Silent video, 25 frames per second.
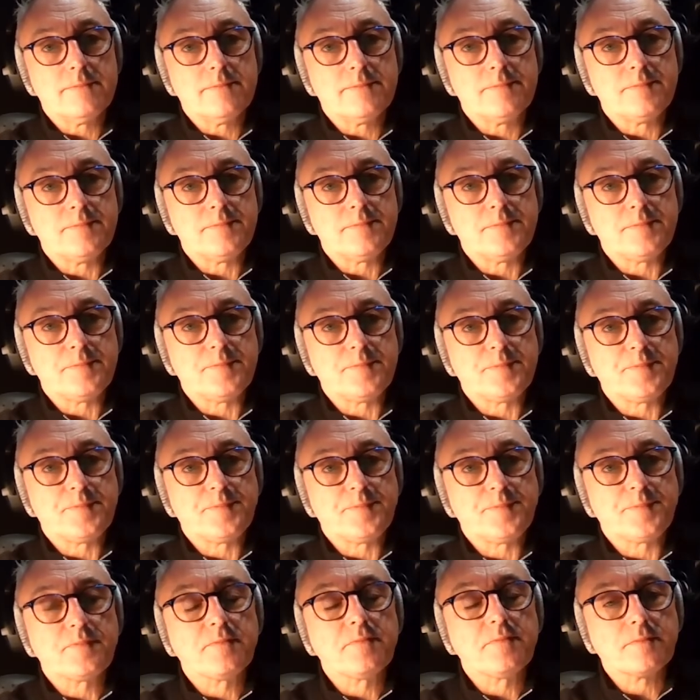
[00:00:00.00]

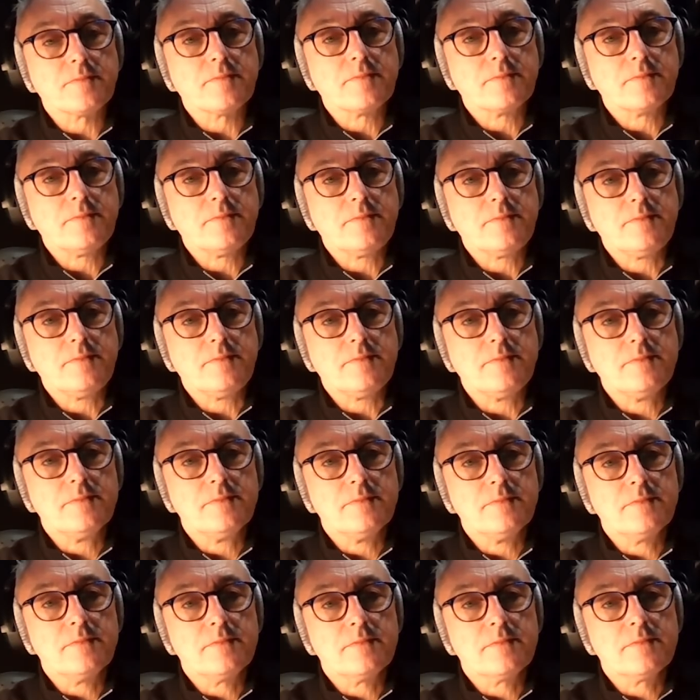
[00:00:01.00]

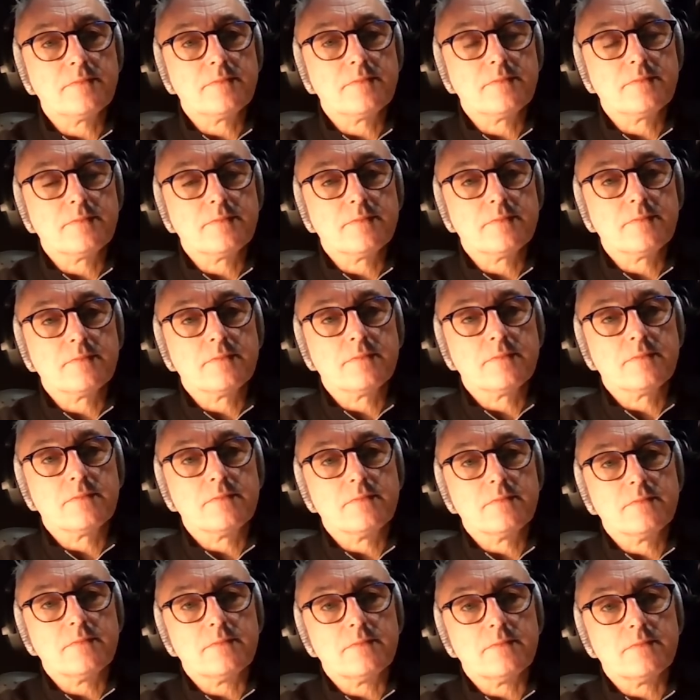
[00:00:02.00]

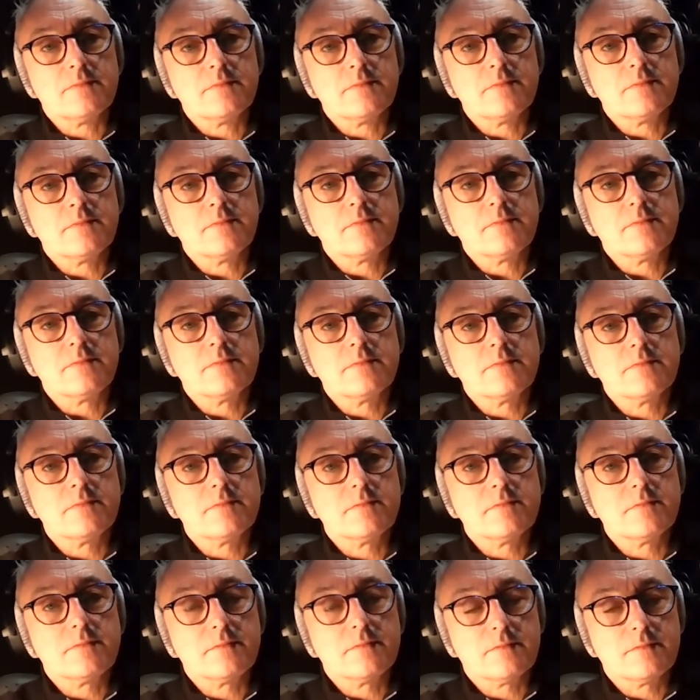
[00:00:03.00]

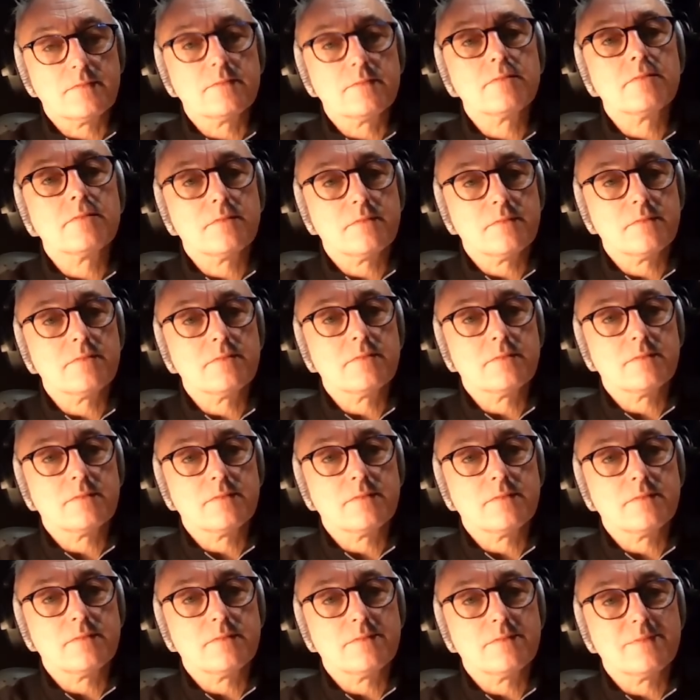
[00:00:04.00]

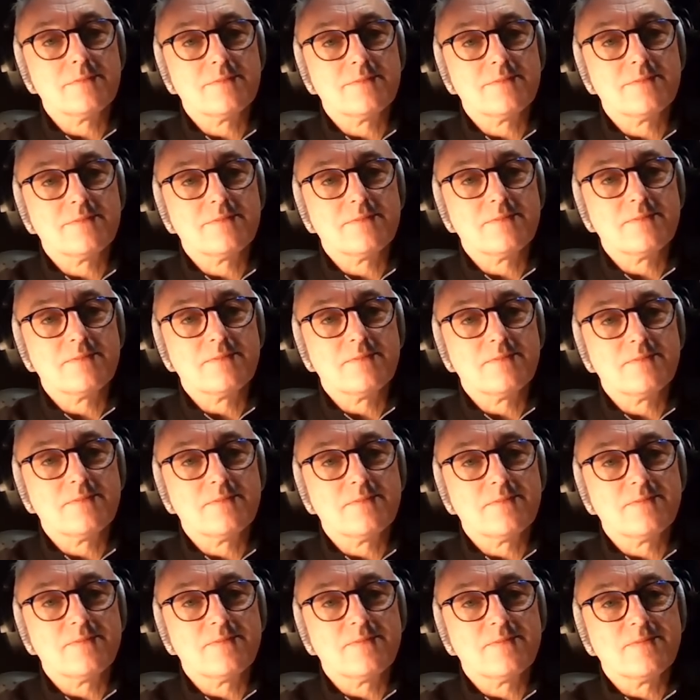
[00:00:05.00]

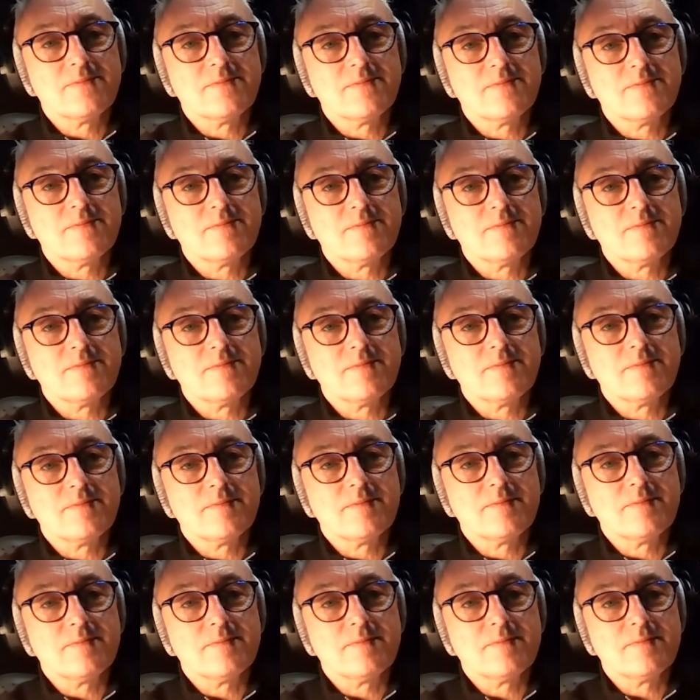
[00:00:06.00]

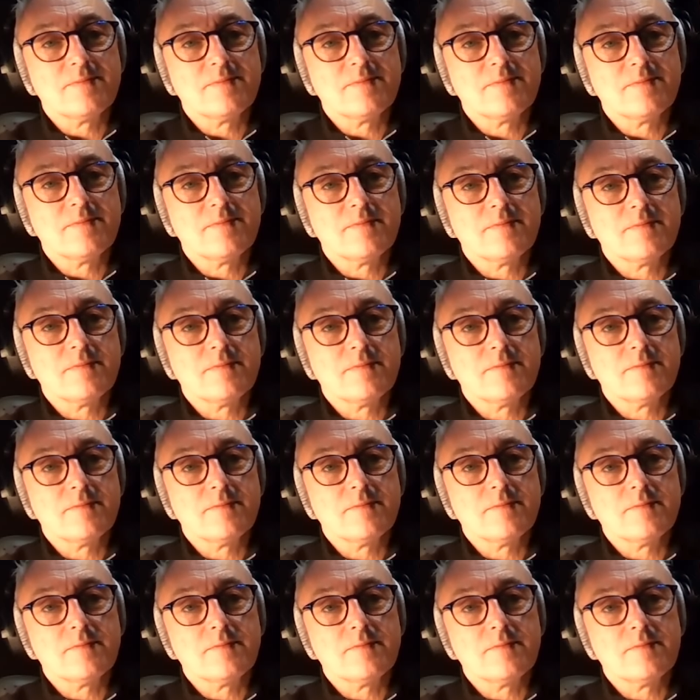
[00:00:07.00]
No words are spoken by the person on screen.